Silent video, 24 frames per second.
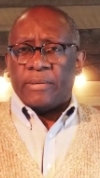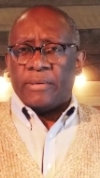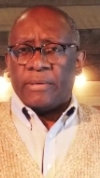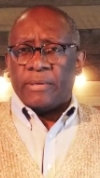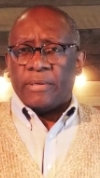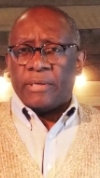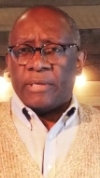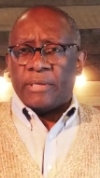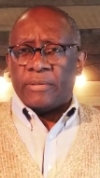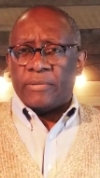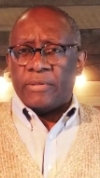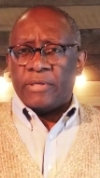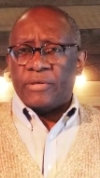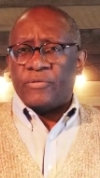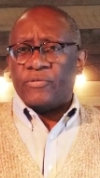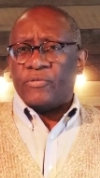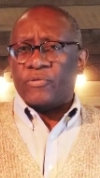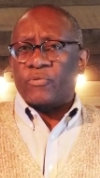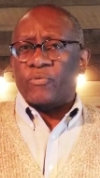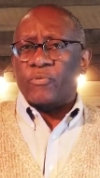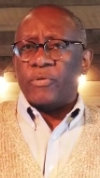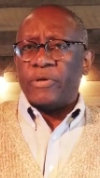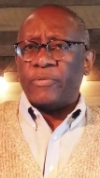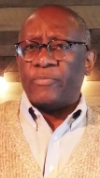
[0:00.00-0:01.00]
in this
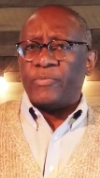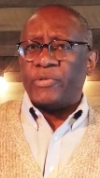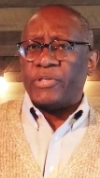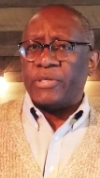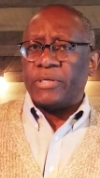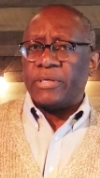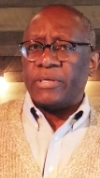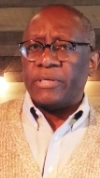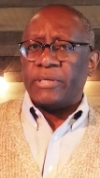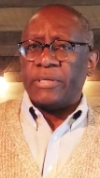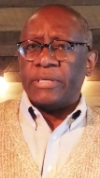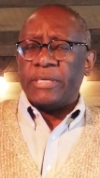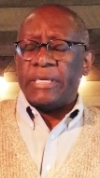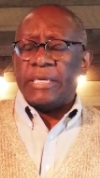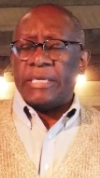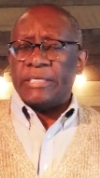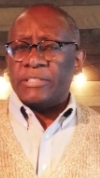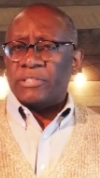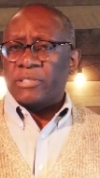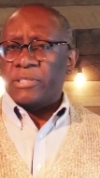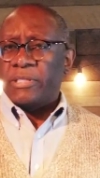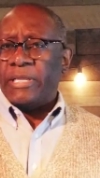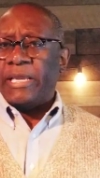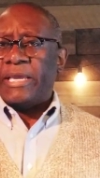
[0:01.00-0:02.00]
scripture
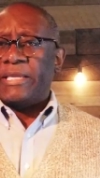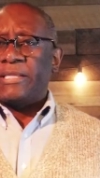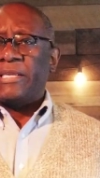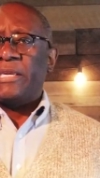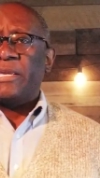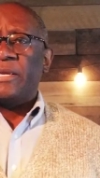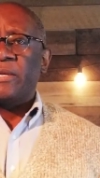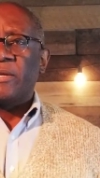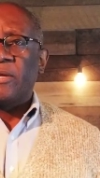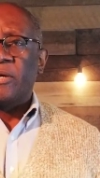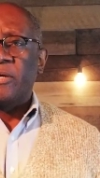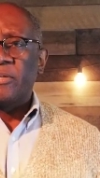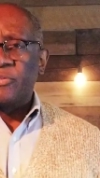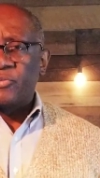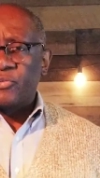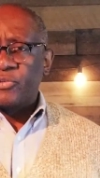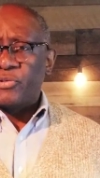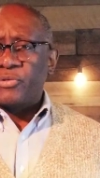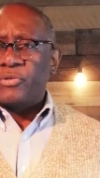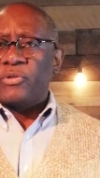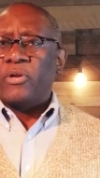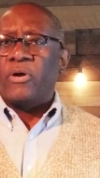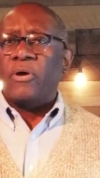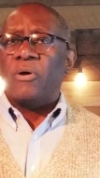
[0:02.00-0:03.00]
is letting us
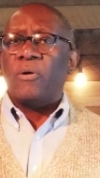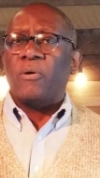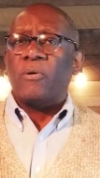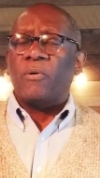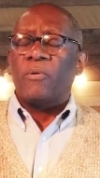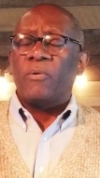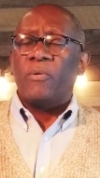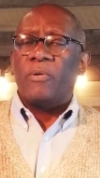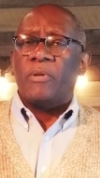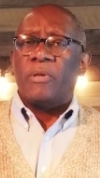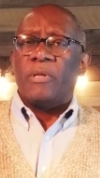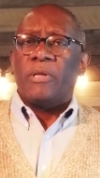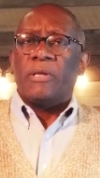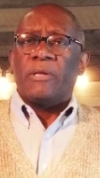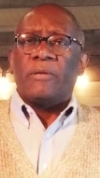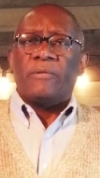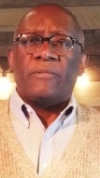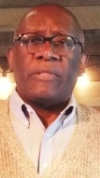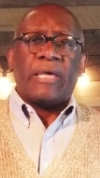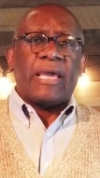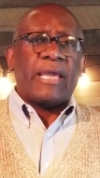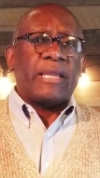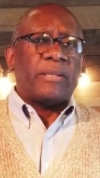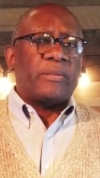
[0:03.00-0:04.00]
know
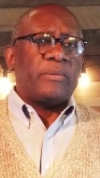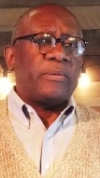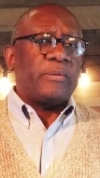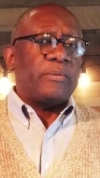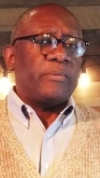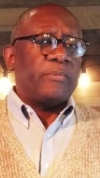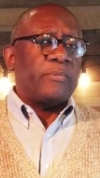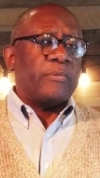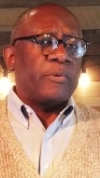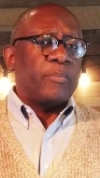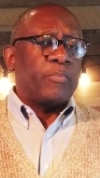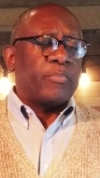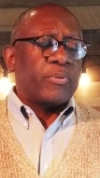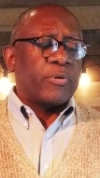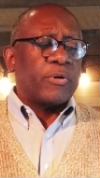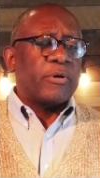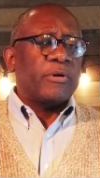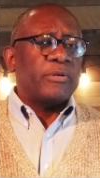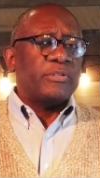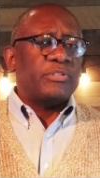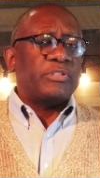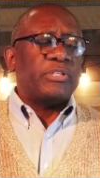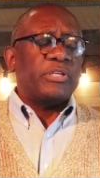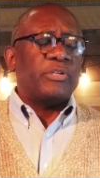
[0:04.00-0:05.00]
that the
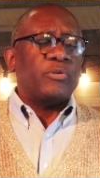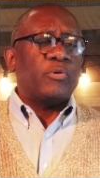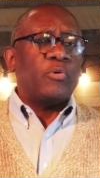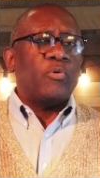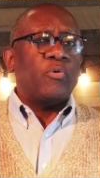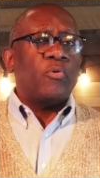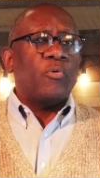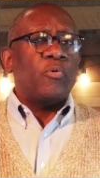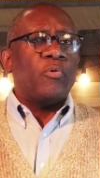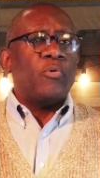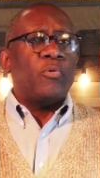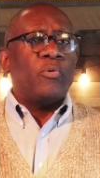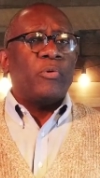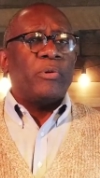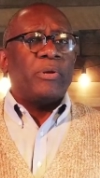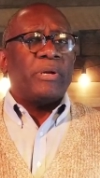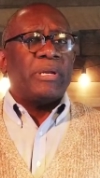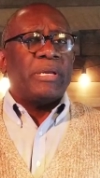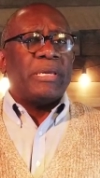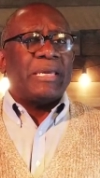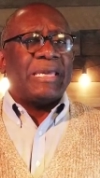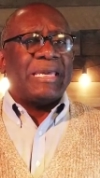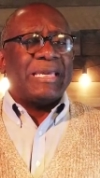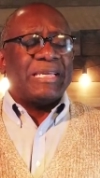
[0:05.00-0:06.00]
person who
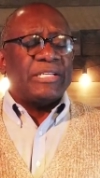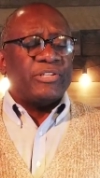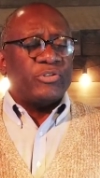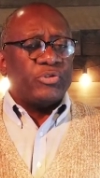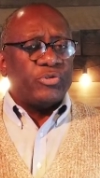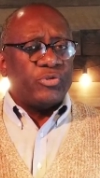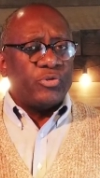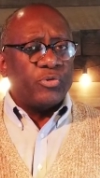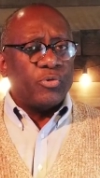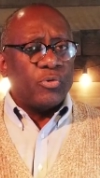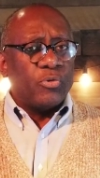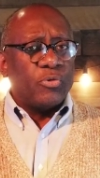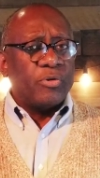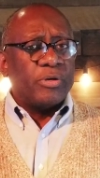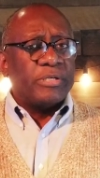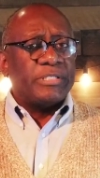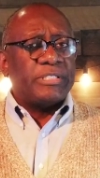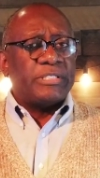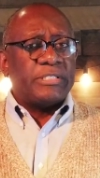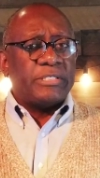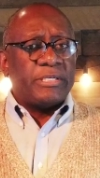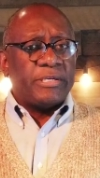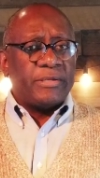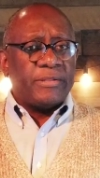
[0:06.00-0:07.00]

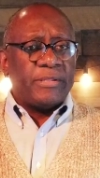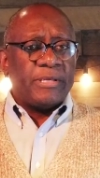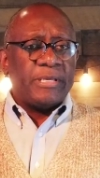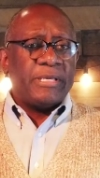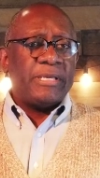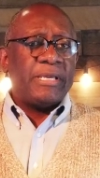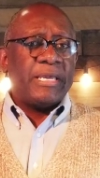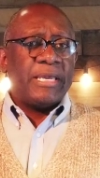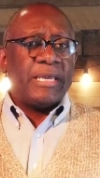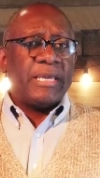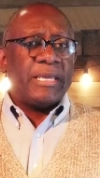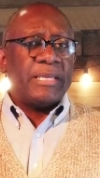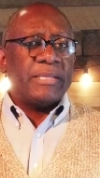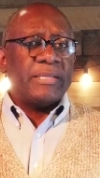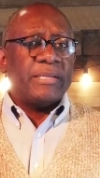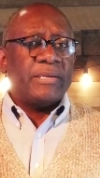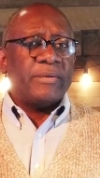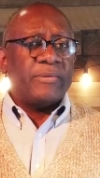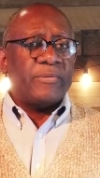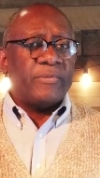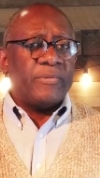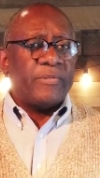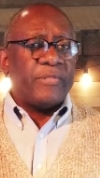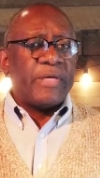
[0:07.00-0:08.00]
endures to the end,
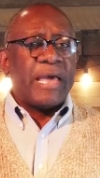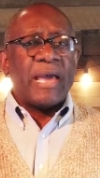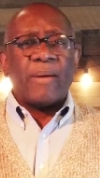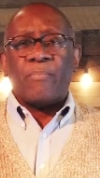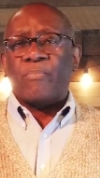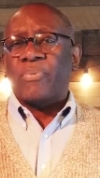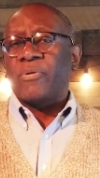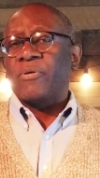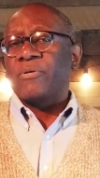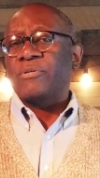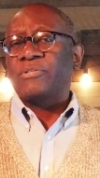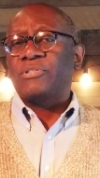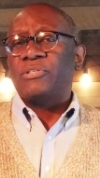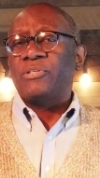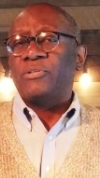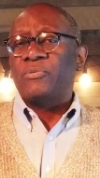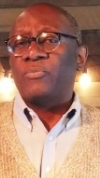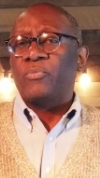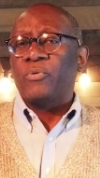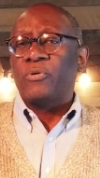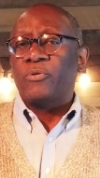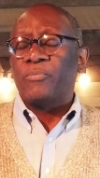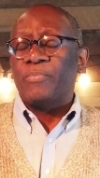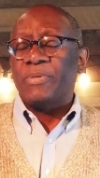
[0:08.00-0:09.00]
that person
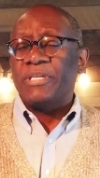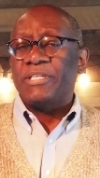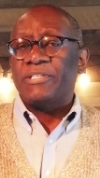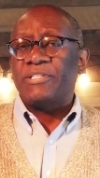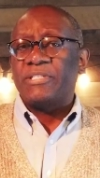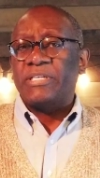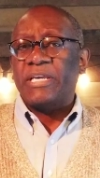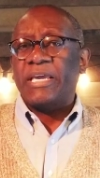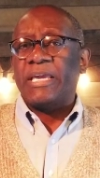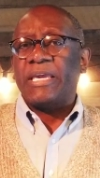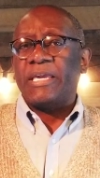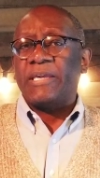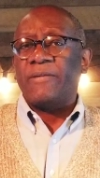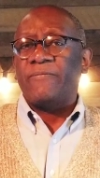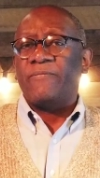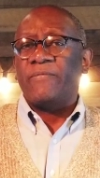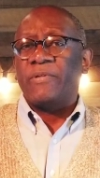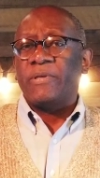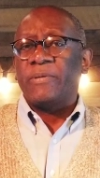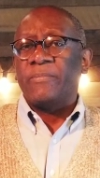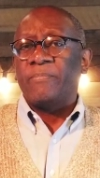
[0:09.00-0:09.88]
will be saved.